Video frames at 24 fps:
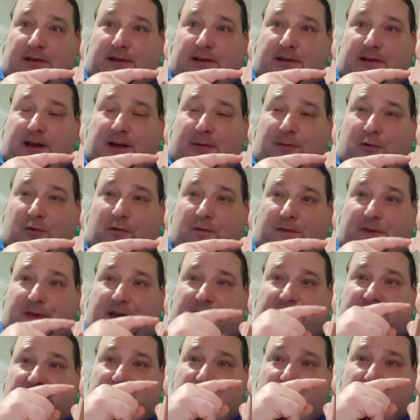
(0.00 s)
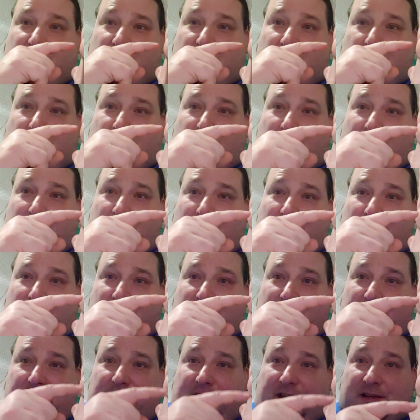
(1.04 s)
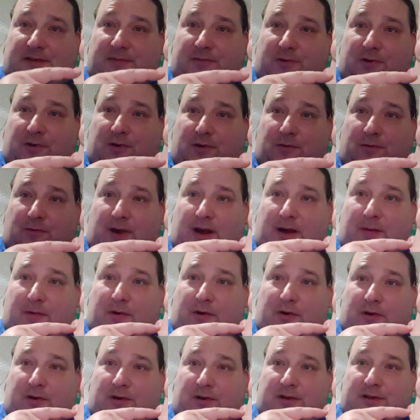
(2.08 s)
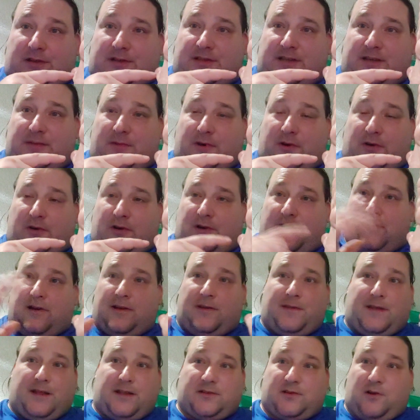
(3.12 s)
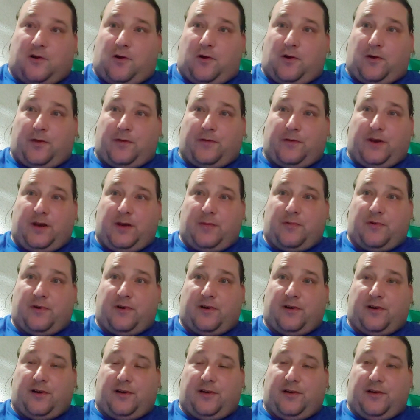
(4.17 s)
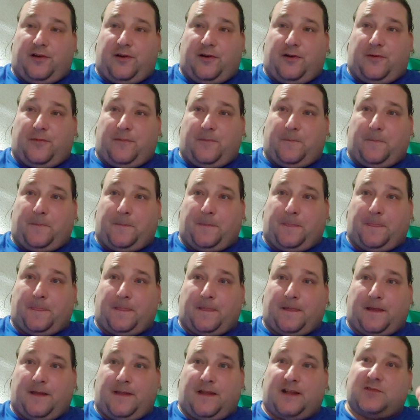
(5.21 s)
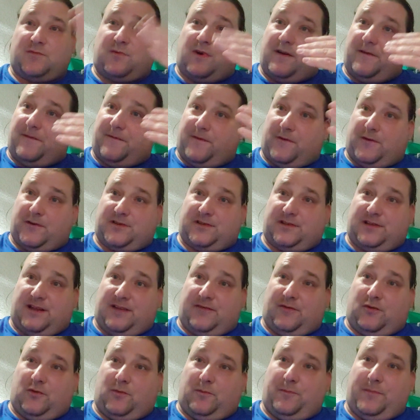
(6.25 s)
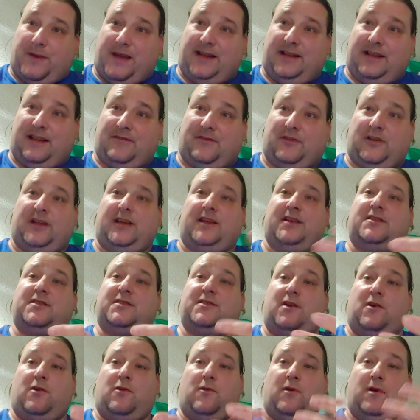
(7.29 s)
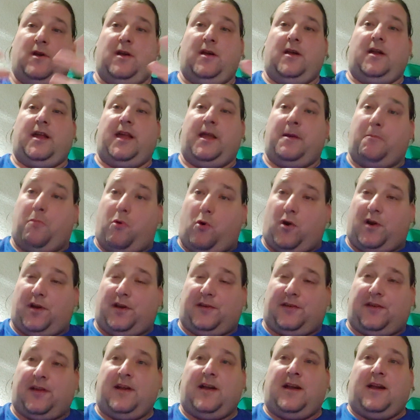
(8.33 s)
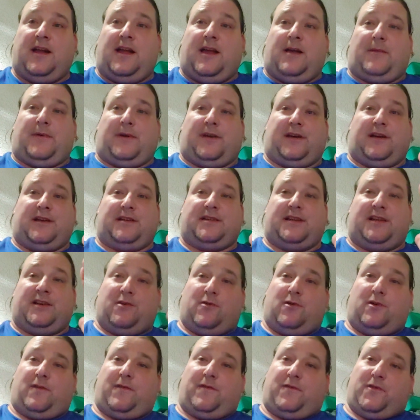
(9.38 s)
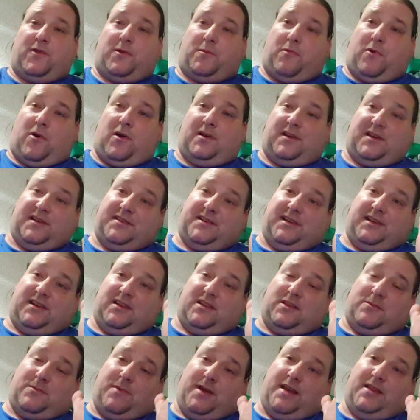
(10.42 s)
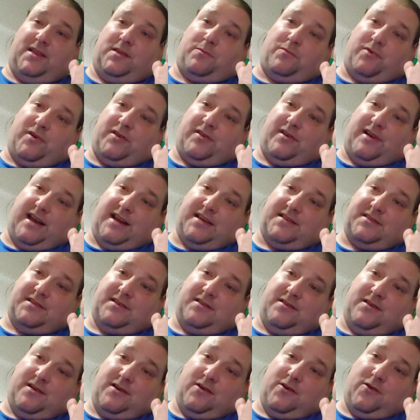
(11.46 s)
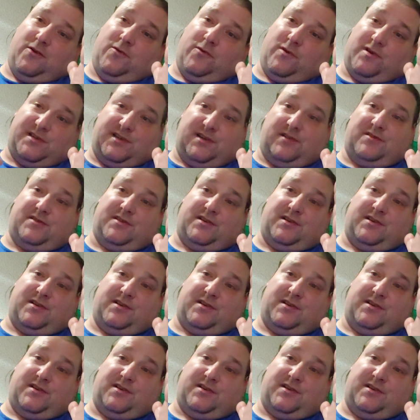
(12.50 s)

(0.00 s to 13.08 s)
Now, move the X motor, Y motor, X motor, Y motor, Z motor. That's all a 3D printer can do. Okay, that's why first level bed leveling is so important. Because in order for the part to stick to the bed, the printer has to know where 0,